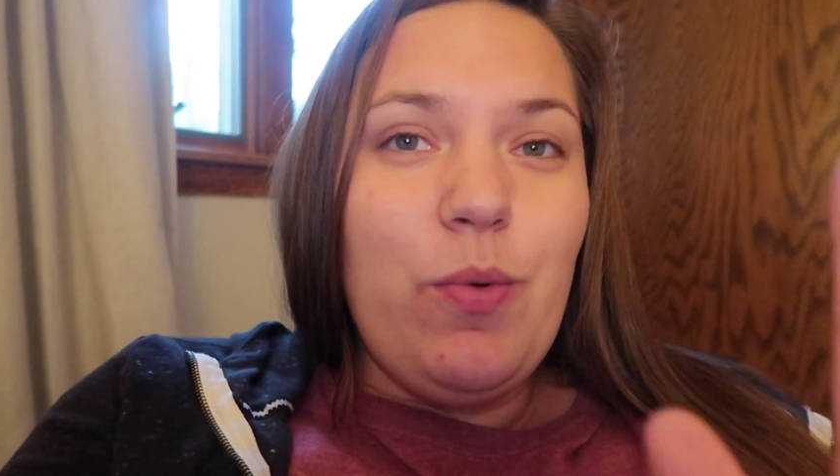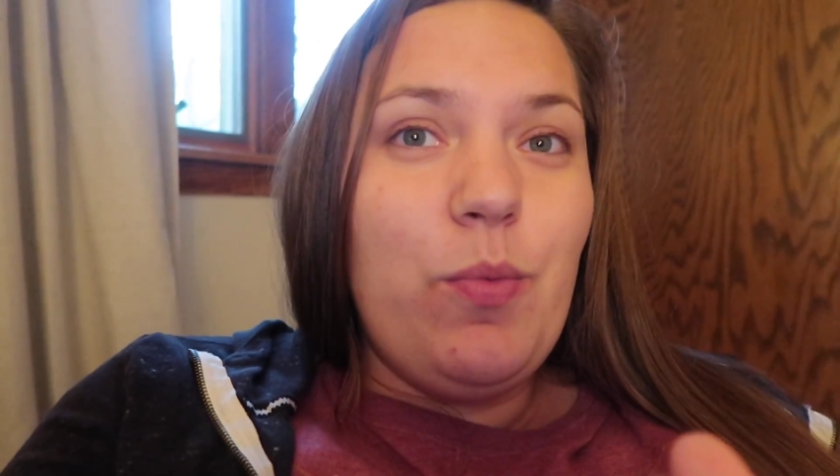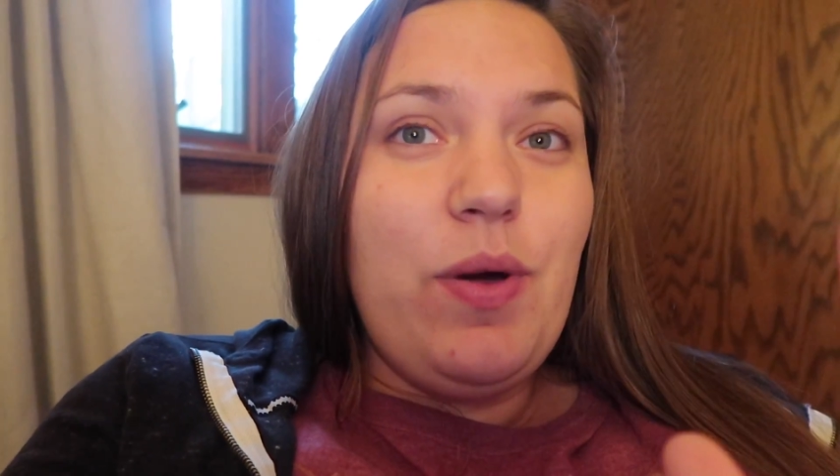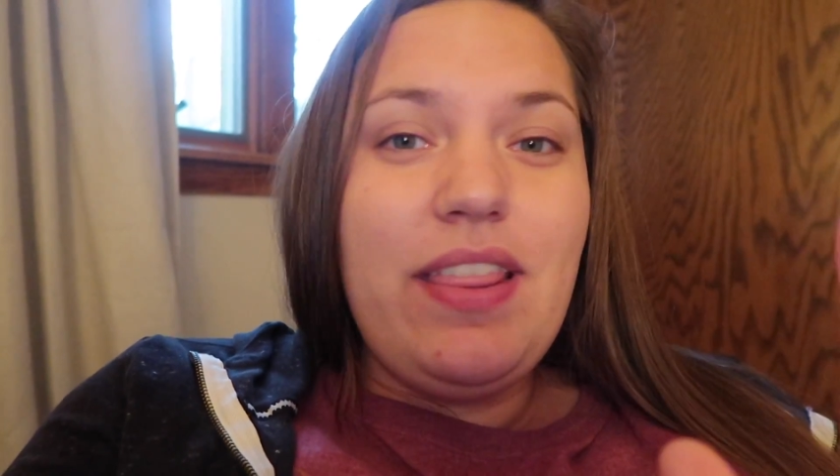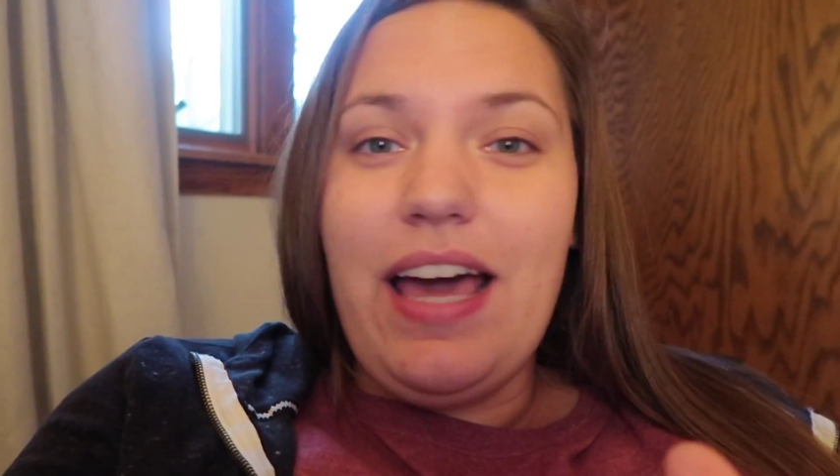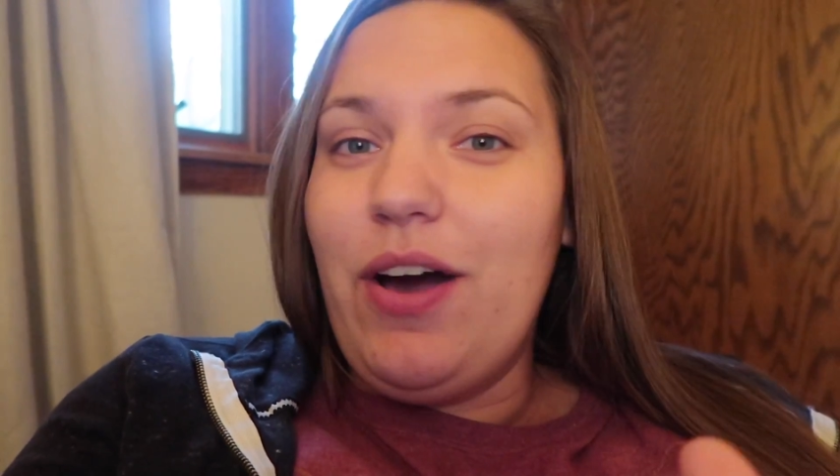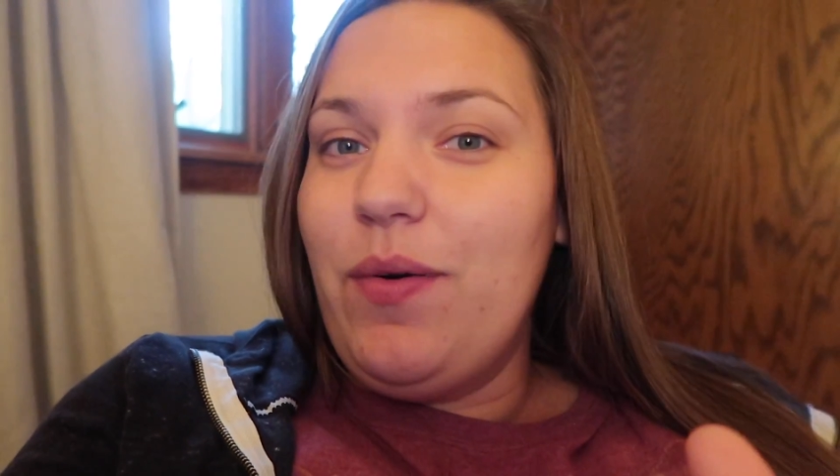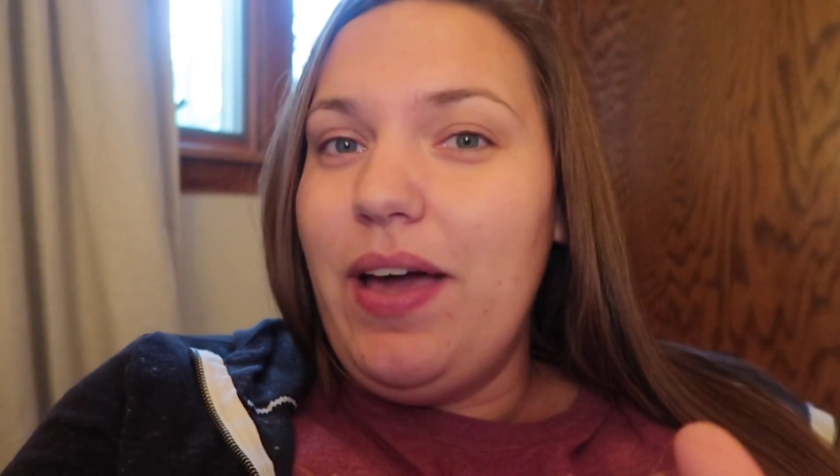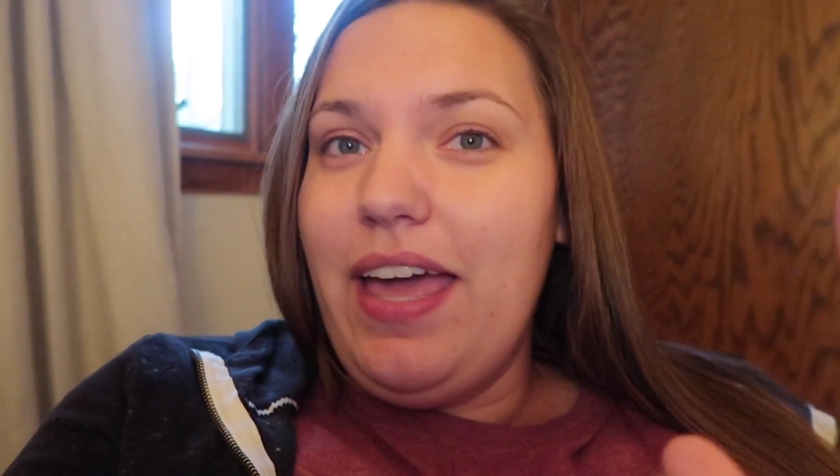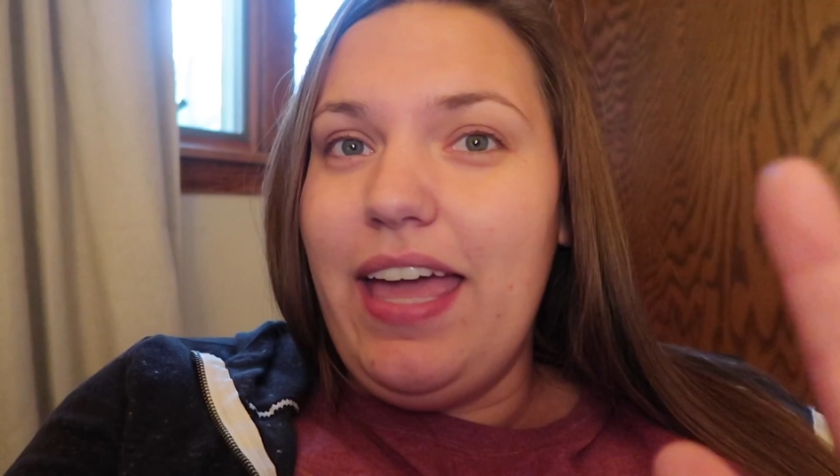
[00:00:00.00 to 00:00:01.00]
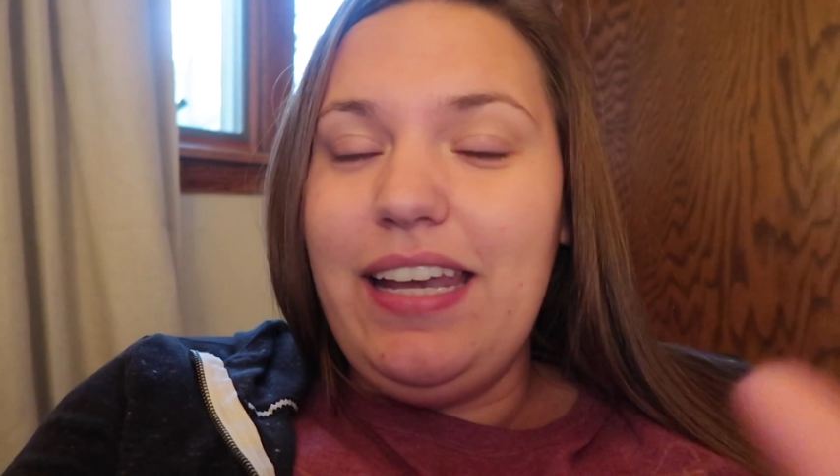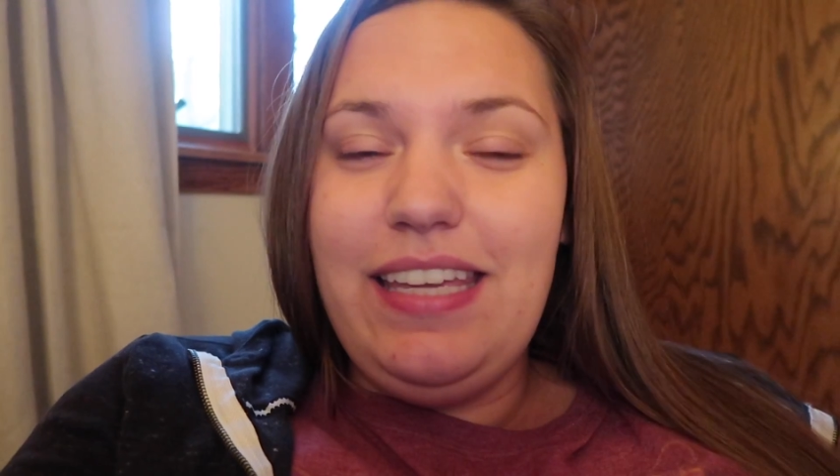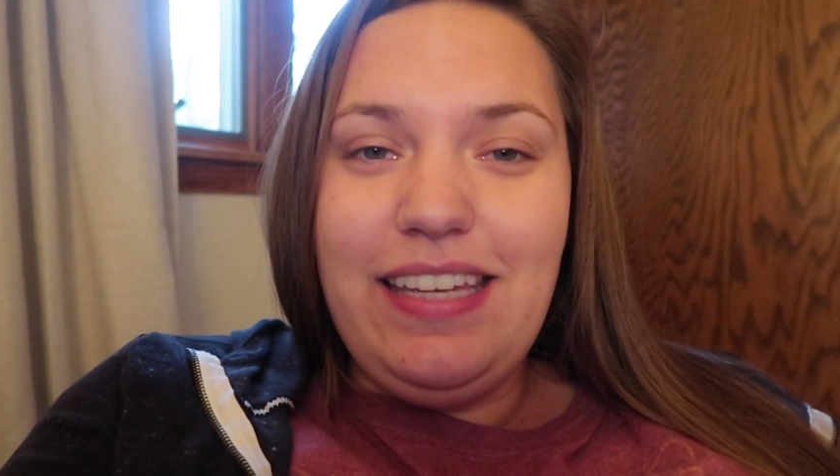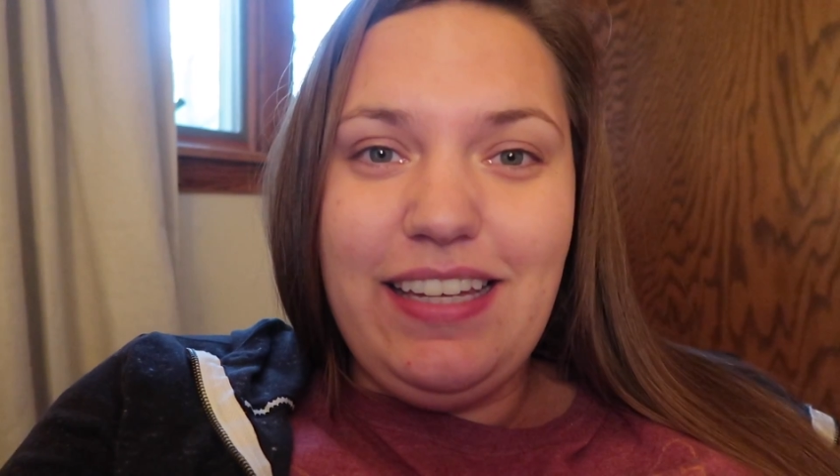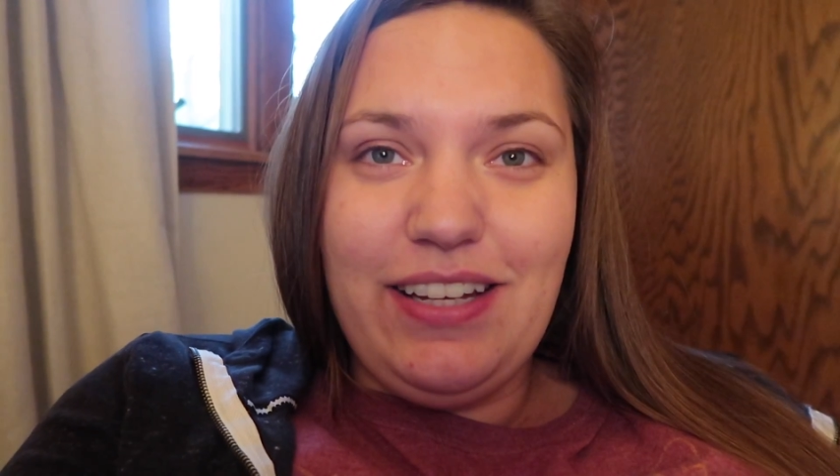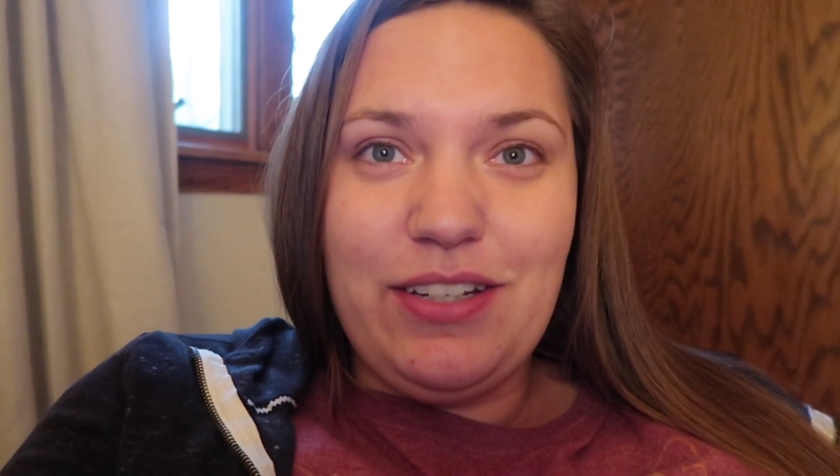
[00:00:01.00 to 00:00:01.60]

without any